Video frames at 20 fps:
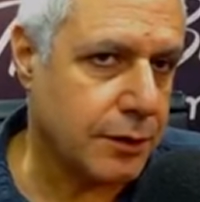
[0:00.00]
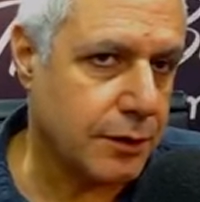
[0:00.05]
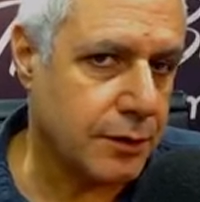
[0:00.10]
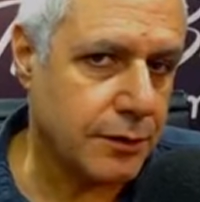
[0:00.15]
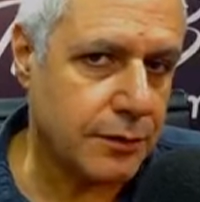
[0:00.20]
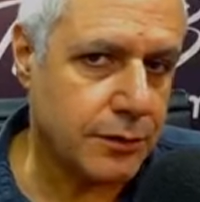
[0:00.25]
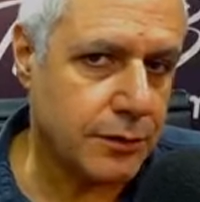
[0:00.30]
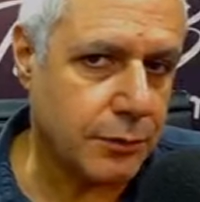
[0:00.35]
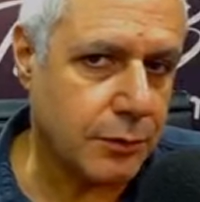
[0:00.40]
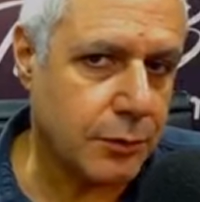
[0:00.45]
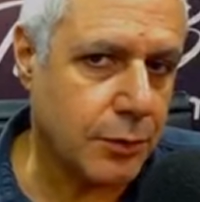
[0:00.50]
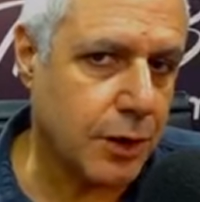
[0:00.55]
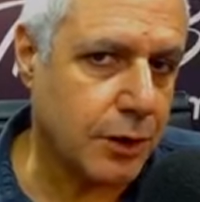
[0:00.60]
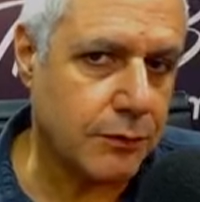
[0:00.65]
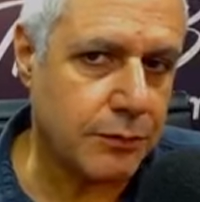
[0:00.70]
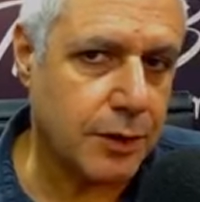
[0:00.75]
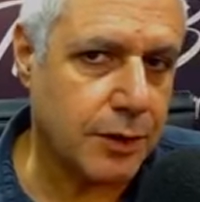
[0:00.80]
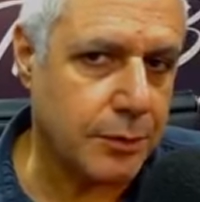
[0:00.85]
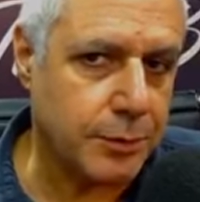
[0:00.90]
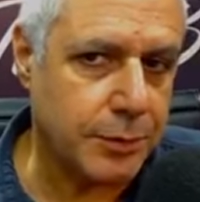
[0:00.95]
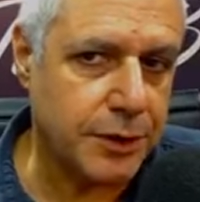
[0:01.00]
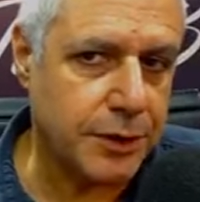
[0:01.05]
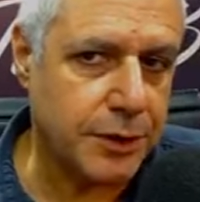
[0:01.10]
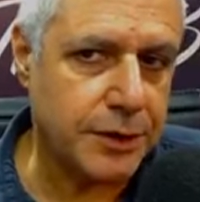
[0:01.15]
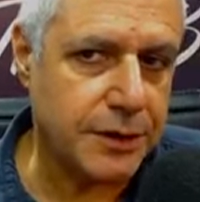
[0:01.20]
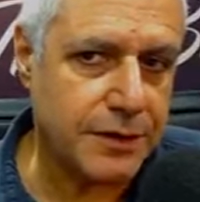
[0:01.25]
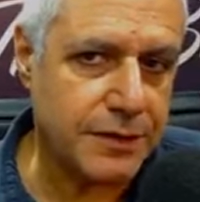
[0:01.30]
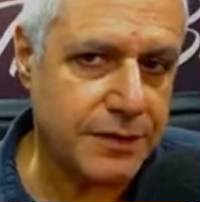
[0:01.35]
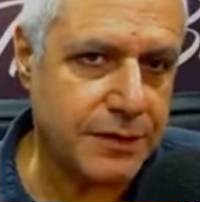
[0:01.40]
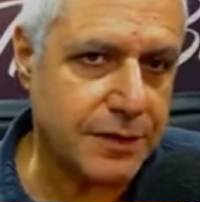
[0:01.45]
So one of our
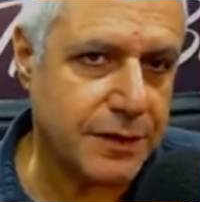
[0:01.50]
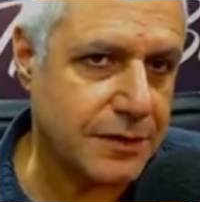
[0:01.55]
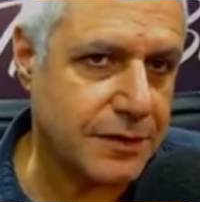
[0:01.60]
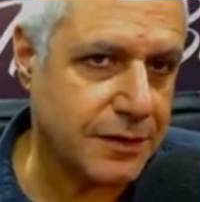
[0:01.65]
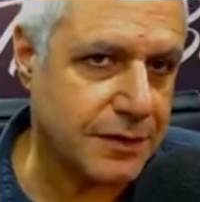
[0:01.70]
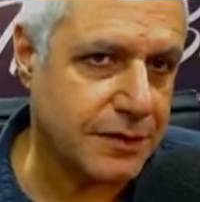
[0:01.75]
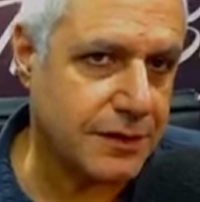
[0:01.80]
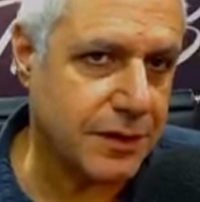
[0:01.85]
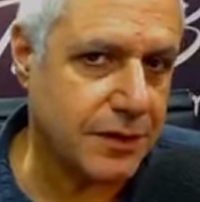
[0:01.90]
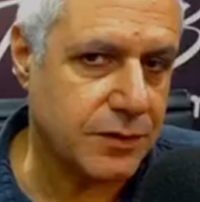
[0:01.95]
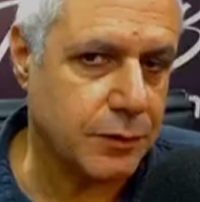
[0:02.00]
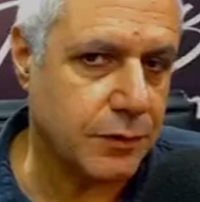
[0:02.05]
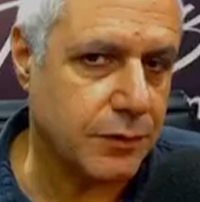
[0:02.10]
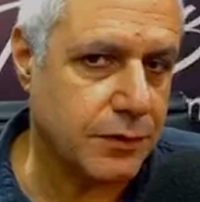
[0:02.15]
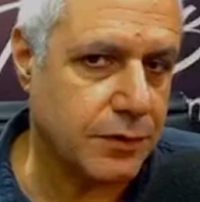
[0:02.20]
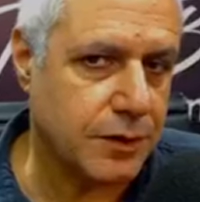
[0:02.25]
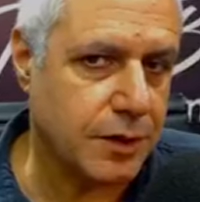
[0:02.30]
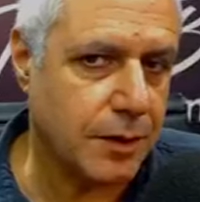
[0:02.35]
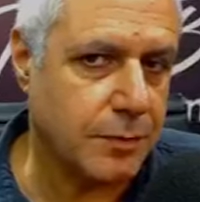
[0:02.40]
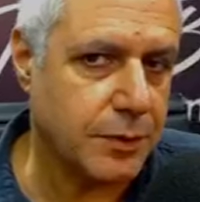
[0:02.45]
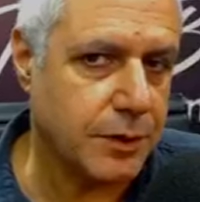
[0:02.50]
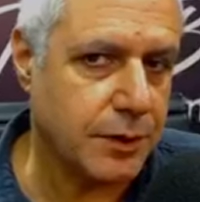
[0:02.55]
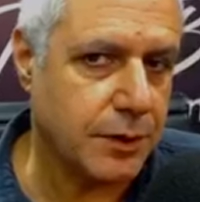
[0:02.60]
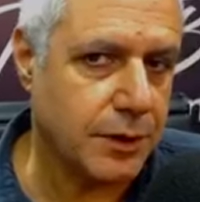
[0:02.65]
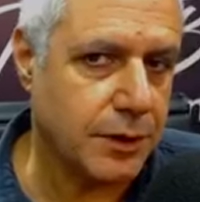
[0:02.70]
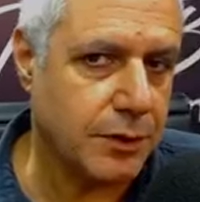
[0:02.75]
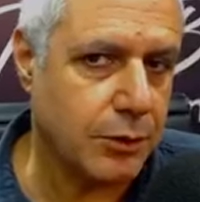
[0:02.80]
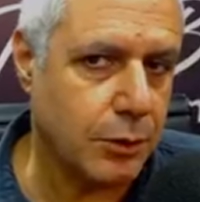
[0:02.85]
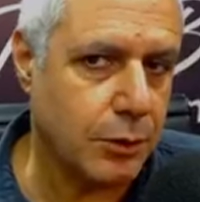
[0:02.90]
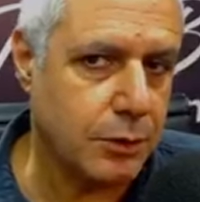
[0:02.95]
biggest success was a company
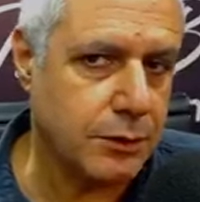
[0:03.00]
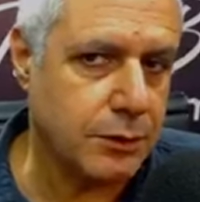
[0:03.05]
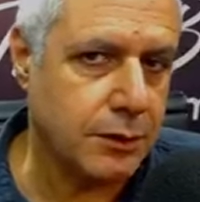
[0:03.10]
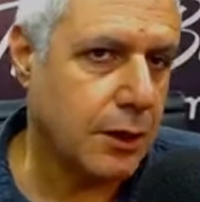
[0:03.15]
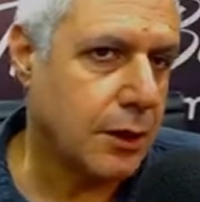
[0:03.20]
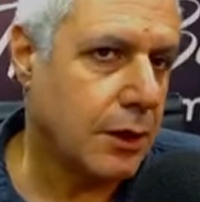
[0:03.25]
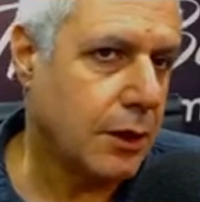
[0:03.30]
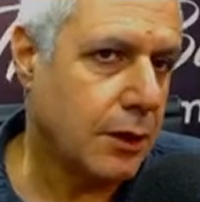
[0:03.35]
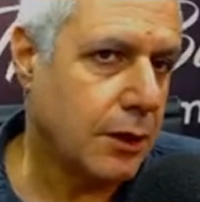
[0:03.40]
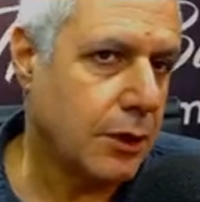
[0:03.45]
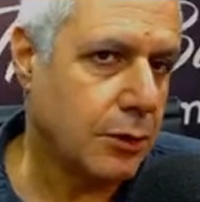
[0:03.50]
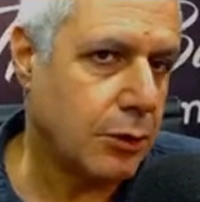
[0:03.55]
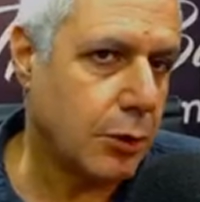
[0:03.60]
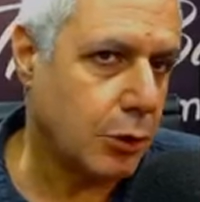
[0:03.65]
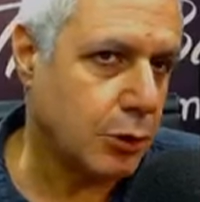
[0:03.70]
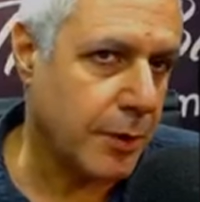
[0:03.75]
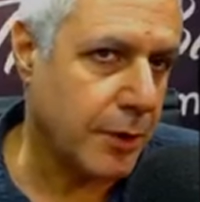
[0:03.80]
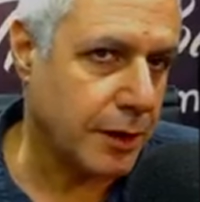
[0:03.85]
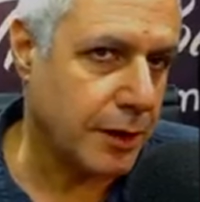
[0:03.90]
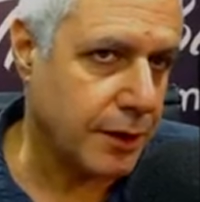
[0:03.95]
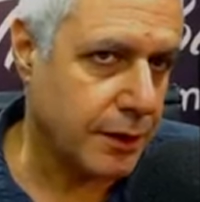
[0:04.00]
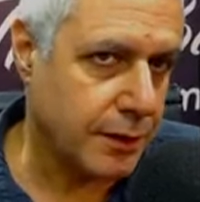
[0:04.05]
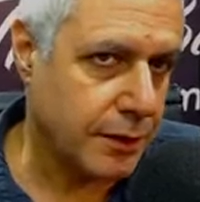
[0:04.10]
called Code Monkey.